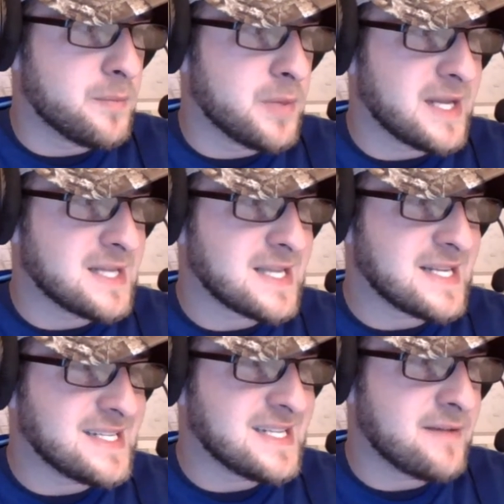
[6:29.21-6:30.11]
but is a
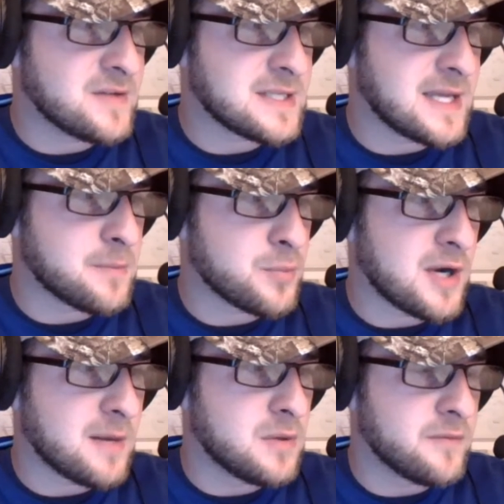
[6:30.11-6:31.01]
devastating
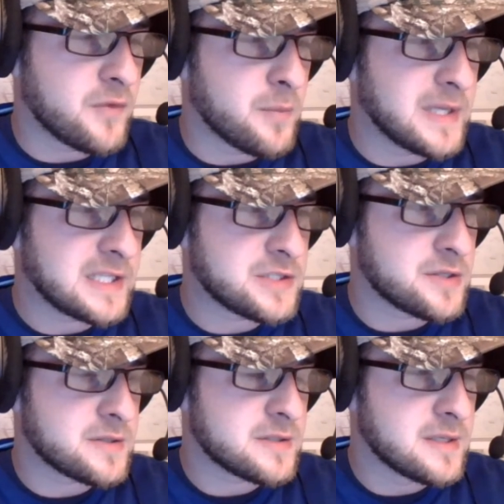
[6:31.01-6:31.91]
problem for
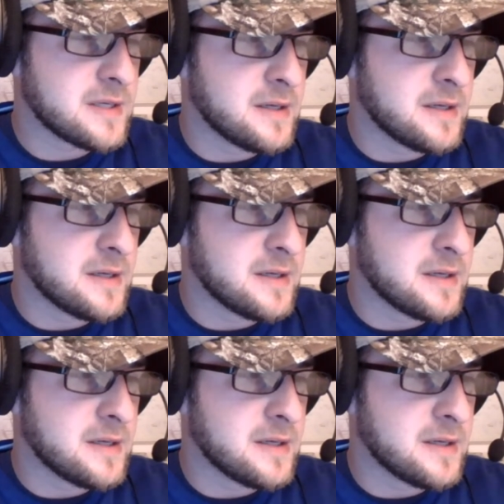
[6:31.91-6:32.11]
mixtures,